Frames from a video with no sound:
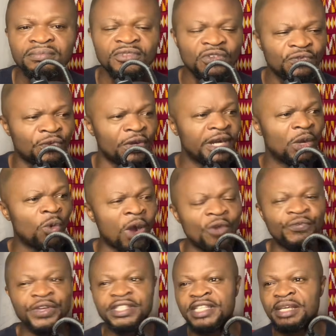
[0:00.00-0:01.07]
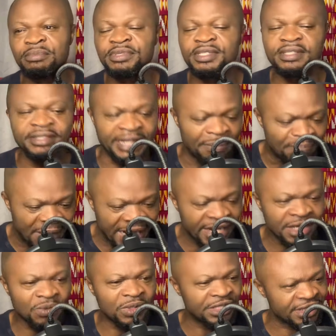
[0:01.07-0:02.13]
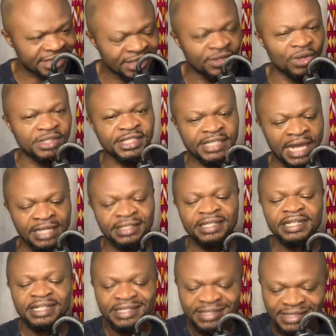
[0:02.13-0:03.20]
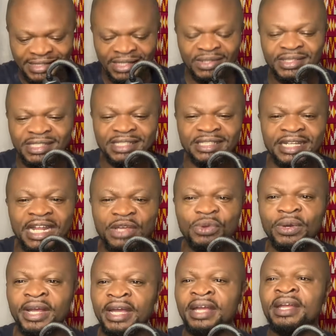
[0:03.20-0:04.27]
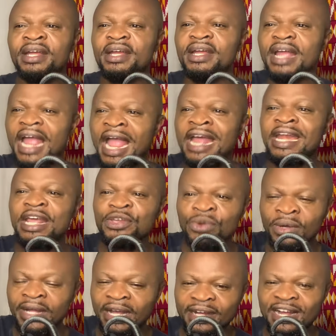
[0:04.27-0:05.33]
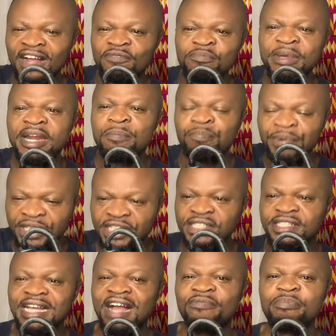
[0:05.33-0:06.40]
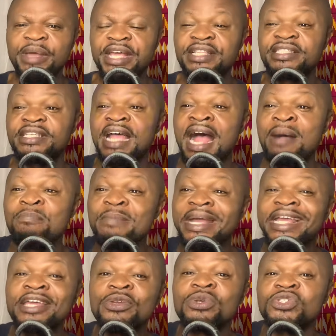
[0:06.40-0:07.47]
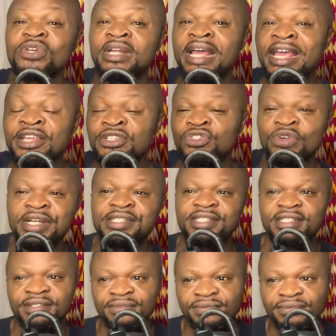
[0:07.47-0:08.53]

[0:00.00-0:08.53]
for the war victims. The money is still not sent, still sitting in the UK. And the UK government, the British government, are making use of the interest.